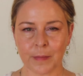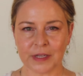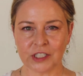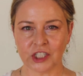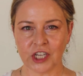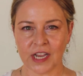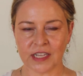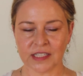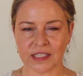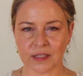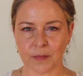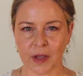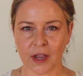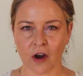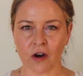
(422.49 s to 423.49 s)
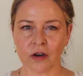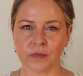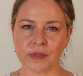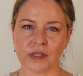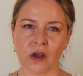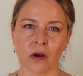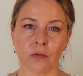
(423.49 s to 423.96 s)
my chest, my
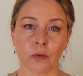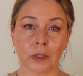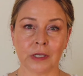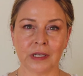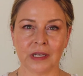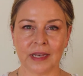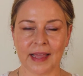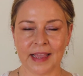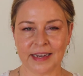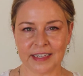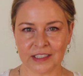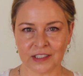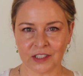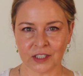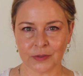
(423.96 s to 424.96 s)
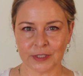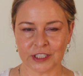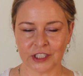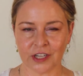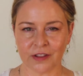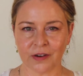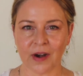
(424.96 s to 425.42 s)
arms are relating to
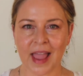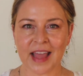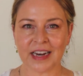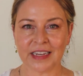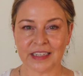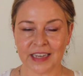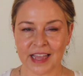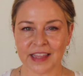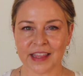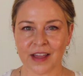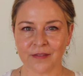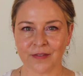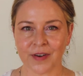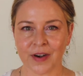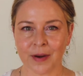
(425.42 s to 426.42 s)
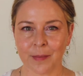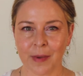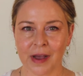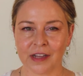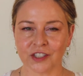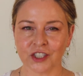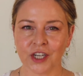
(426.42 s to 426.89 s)
each other and I like that very
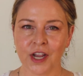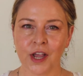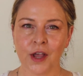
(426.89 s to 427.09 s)
much.